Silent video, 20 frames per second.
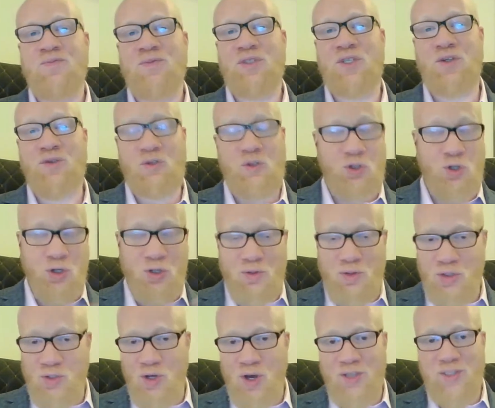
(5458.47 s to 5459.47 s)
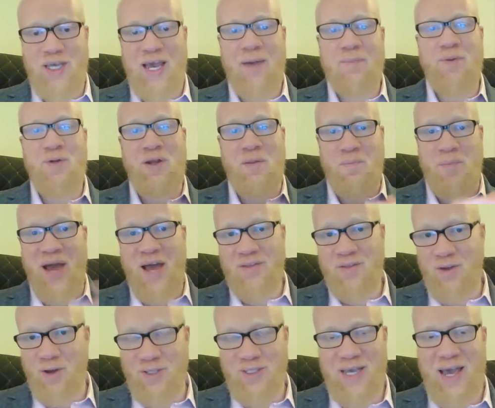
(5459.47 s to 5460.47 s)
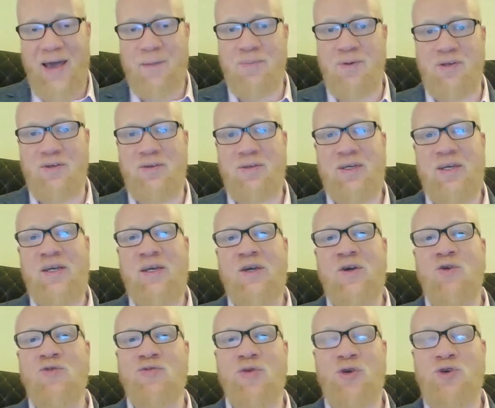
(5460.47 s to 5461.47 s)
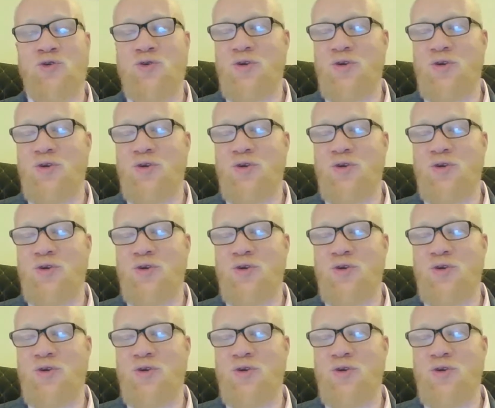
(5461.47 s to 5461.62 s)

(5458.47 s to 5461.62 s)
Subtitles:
There's good thoughts happen and bad thoughts happen. For